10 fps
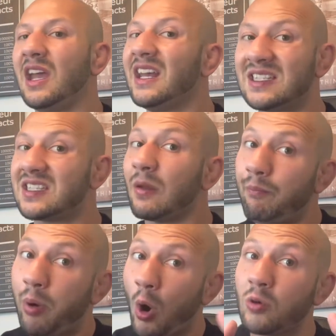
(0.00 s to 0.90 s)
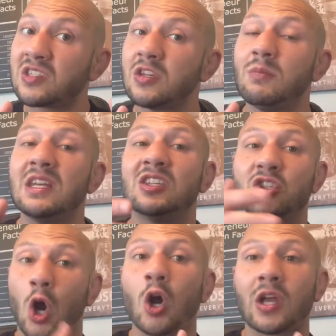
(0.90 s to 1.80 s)
It's supposed to be
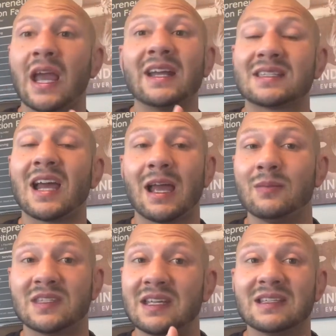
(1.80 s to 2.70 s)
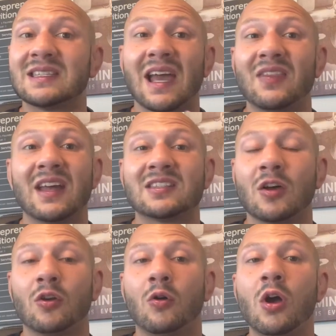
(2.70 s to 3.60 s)
dark at times inside that
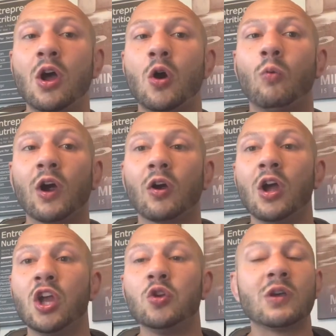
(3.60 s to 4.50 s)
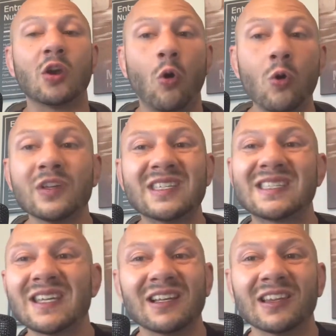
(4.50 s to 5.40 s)
tunnel where you can only
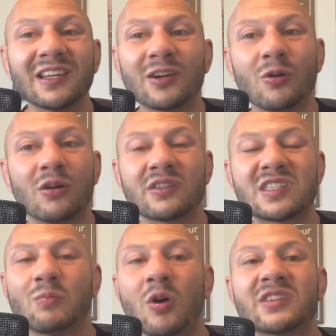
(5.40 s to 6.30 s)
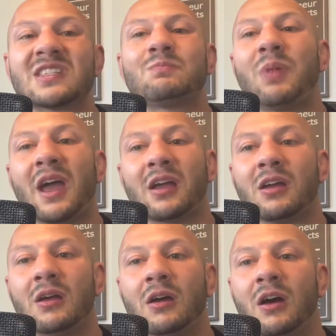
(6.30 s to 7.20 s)
see a little small speck
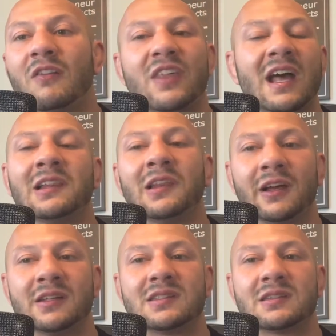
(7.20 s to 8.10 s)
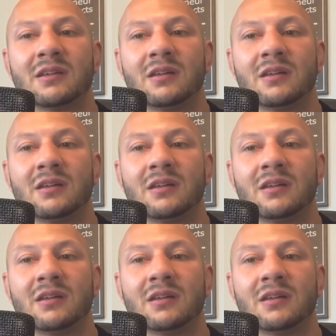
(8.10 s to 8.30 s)
of that light.